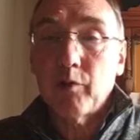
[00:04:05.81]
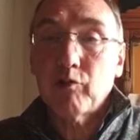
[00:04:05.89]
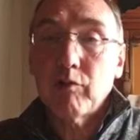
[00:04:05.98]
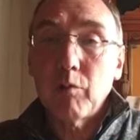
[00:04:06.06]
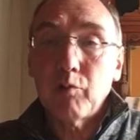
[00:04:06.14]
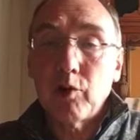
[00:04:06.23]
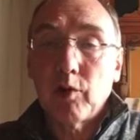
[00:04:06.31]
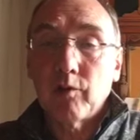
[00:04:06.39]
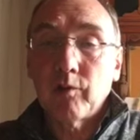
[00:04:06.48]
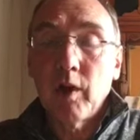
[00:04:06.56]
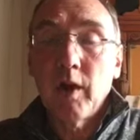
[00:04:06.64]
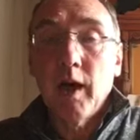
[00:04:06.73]

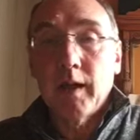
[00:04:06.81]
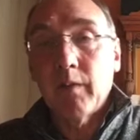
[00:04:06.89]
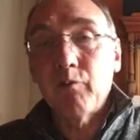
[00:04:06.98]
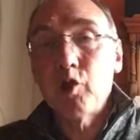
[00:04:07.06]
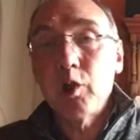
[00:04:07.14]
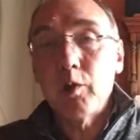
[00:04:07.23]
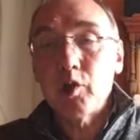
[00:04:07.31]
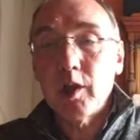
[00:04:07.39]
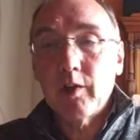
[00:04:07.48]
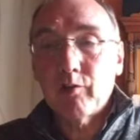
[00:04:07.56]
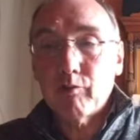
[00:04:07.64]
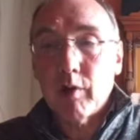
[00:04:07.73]
scriptures and of Jewish
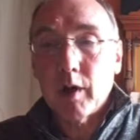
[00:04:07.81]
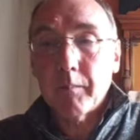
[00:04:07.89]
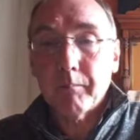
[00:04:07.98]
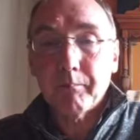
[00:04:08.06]
history.